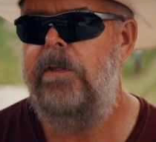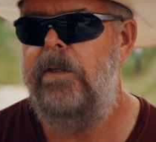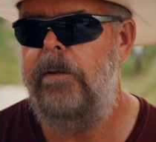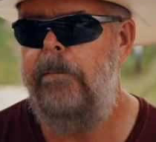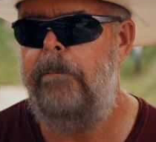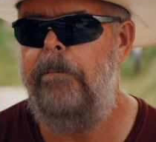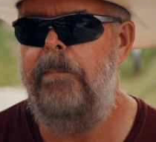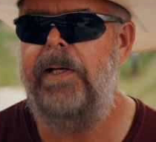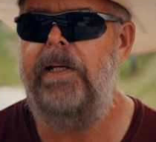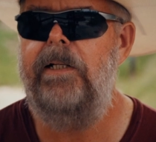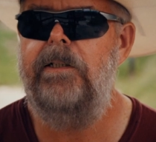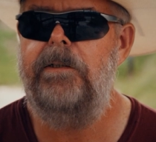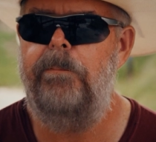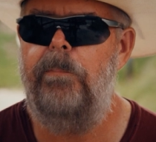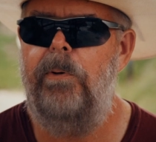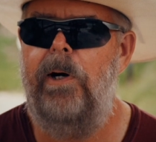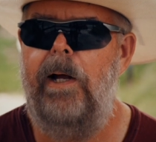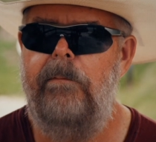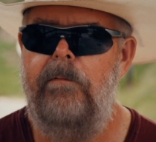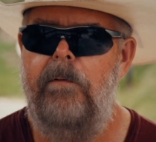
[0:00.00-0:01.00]
The biggest
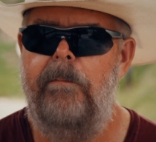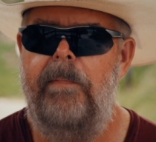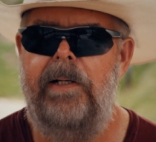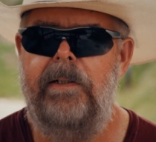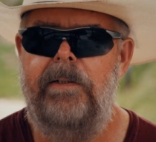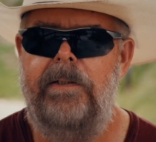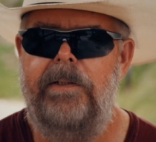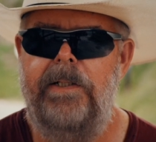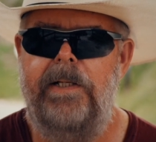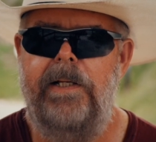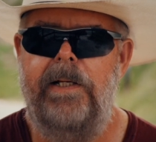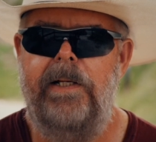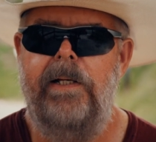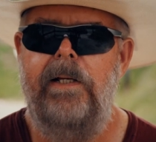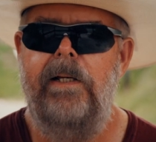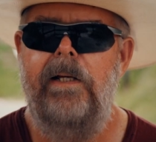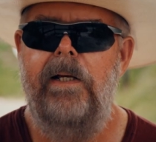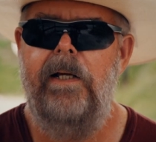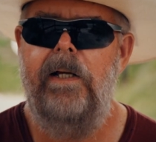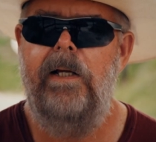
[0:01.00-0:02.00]
problem I see,
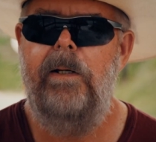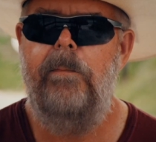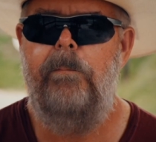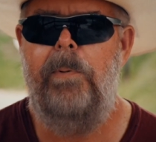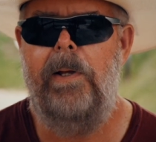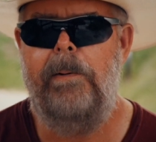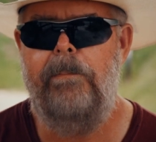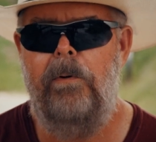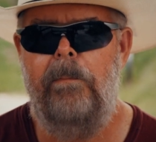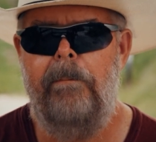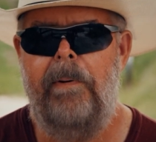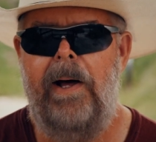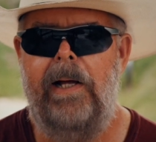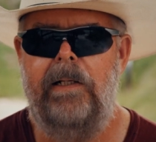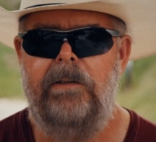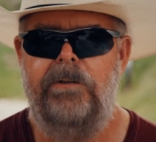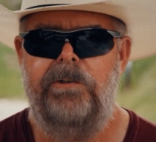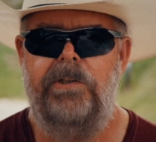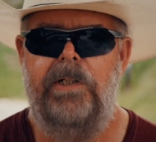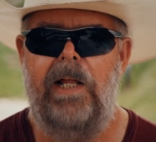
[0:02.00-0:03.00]
people buy
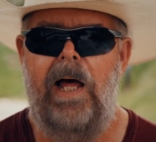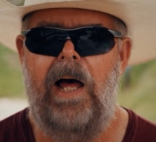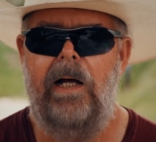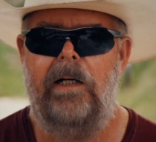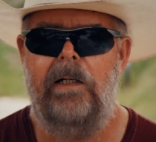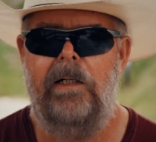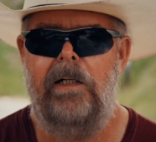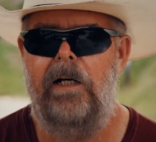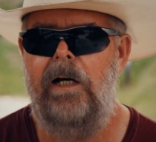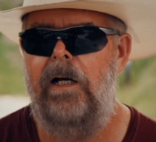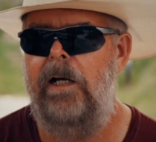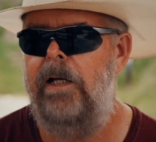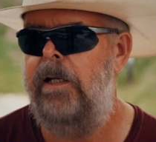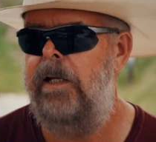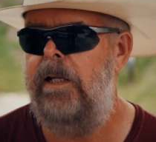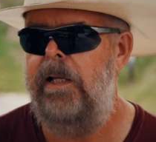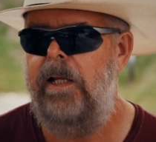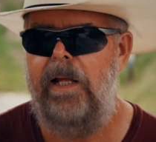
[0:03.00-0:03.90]
a stock gun